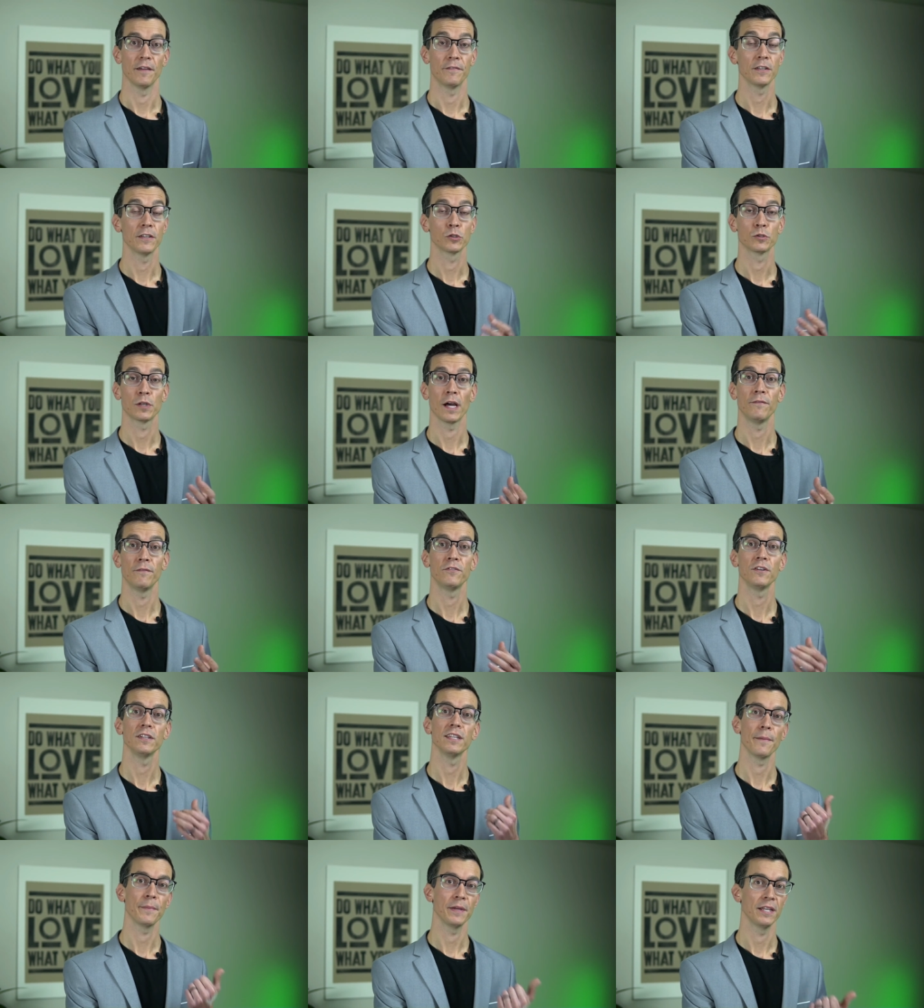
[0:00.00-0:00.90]
If this was
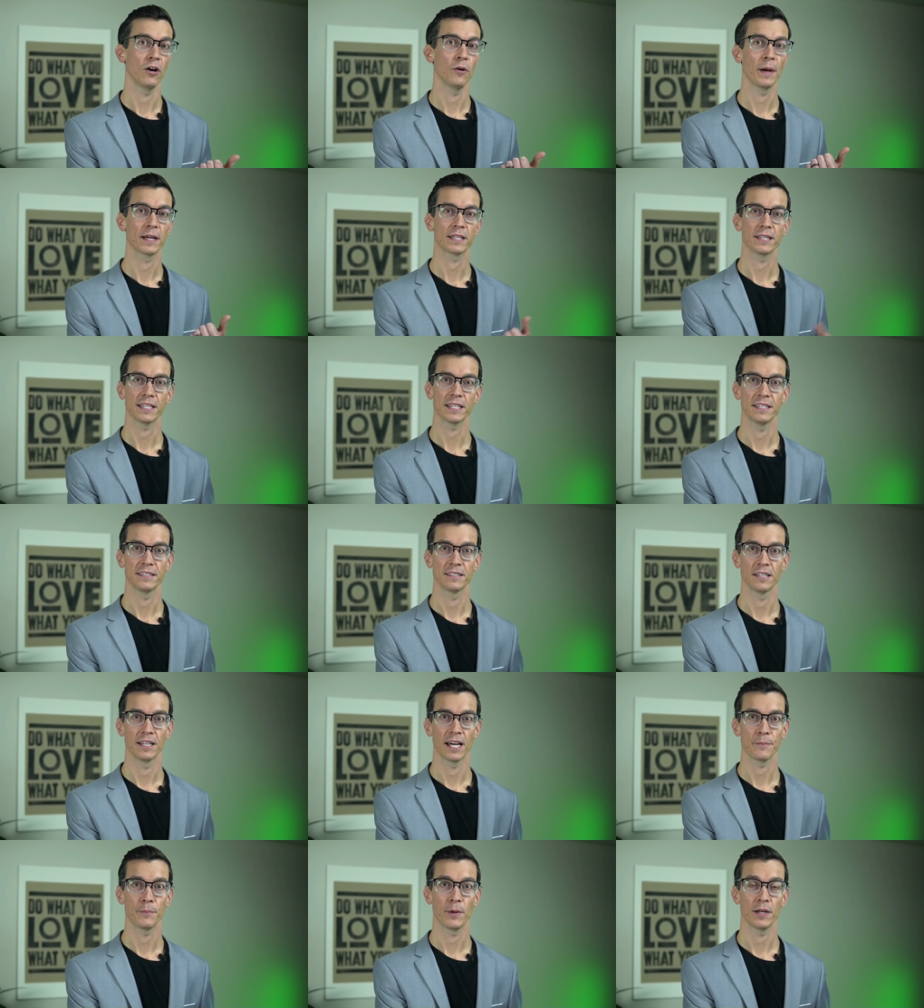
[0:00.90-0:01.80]
helpful, let me know by clicking
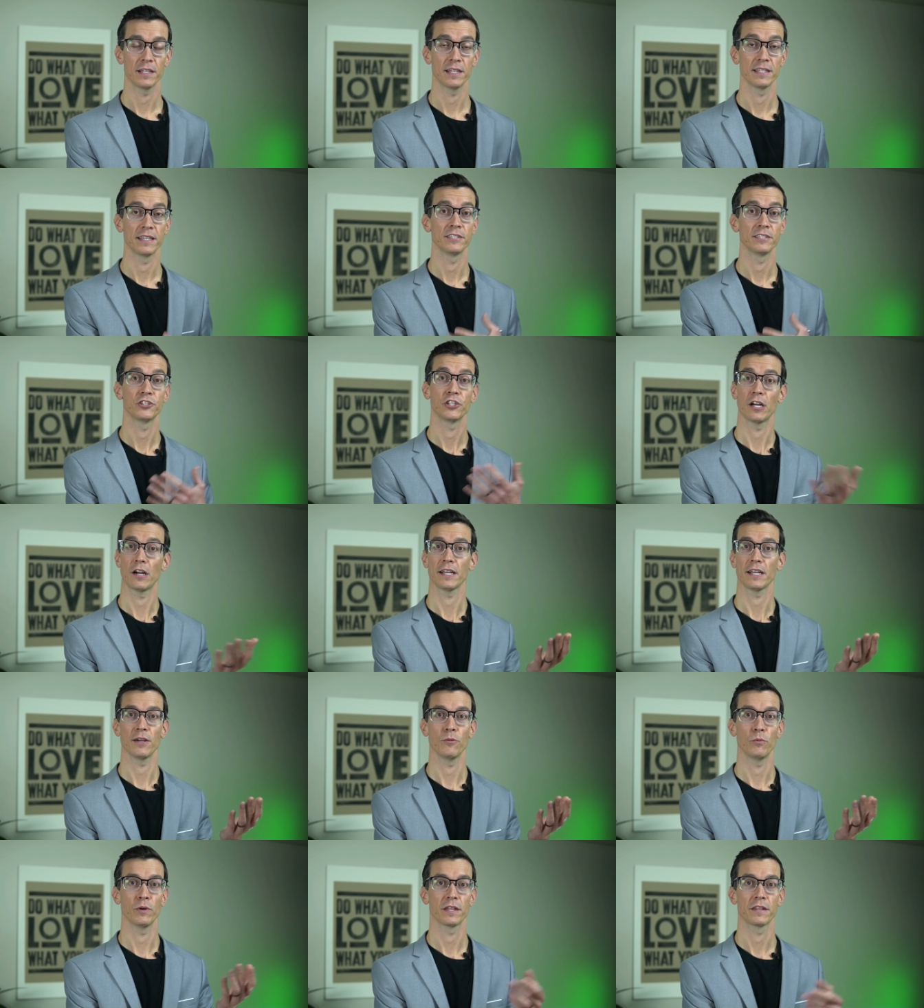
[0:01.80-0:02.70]
the like button and then
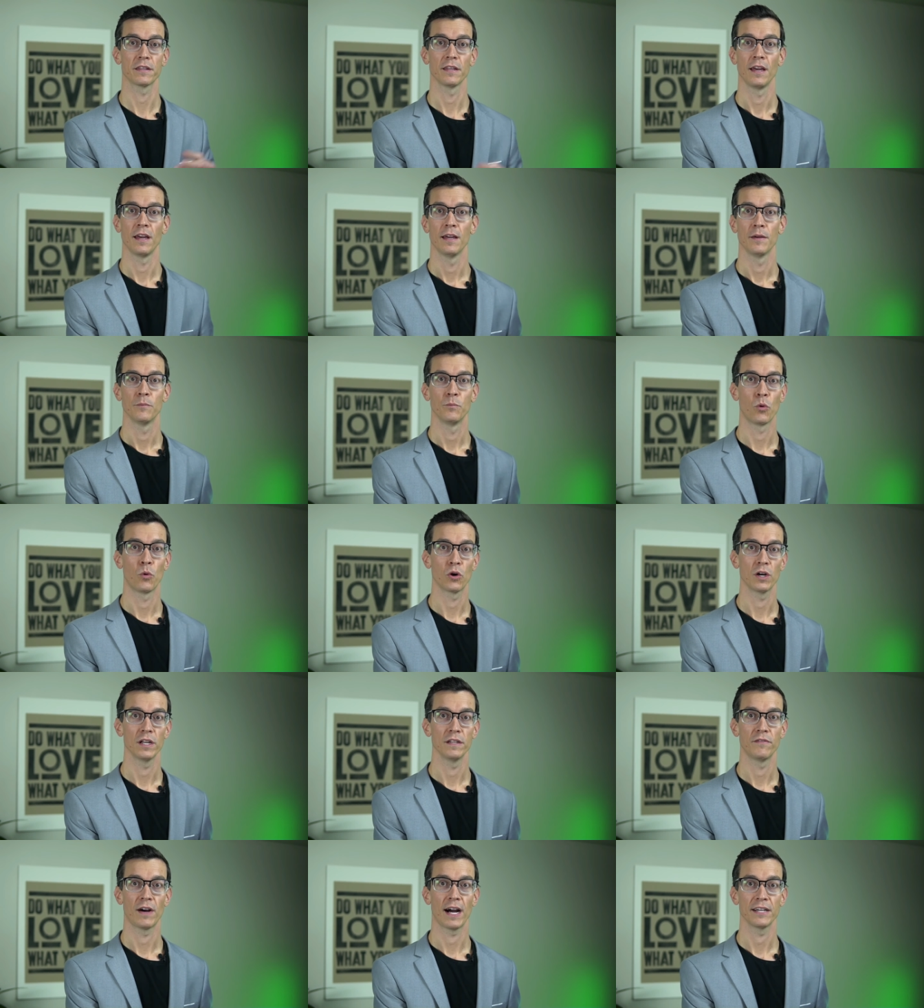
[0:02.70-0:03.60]
sharing it with
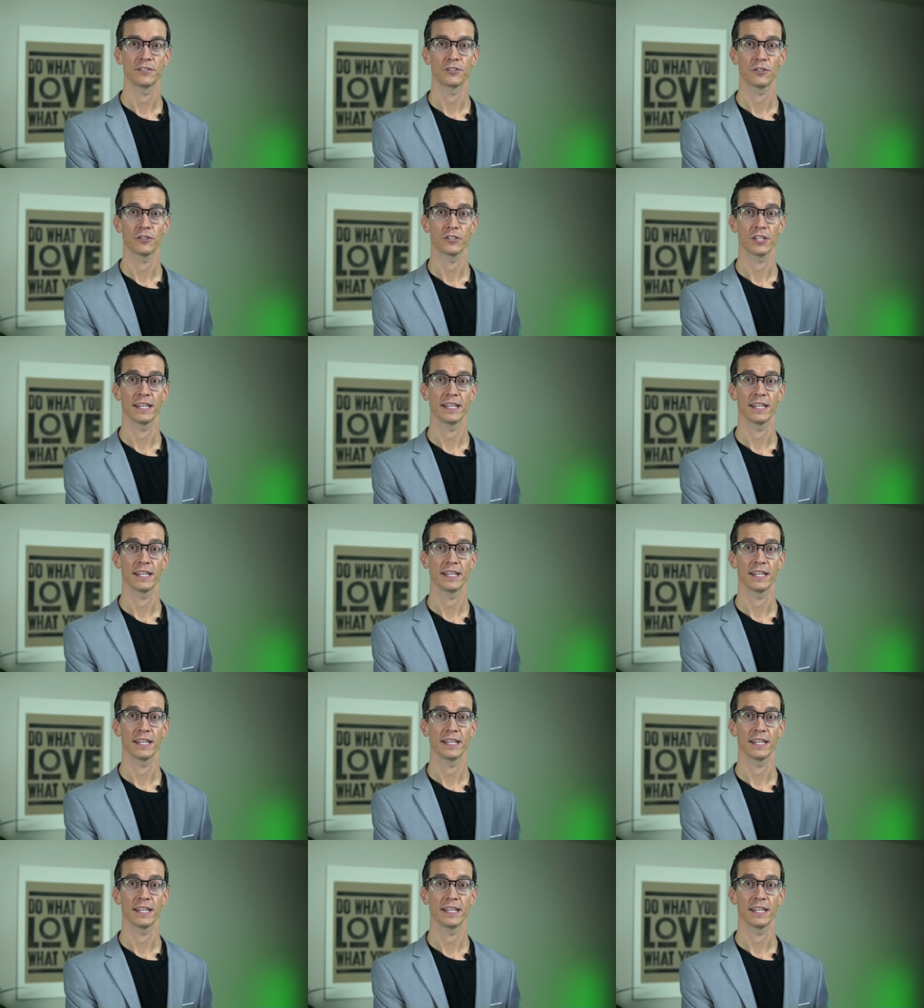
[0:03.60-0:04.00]
more advisors.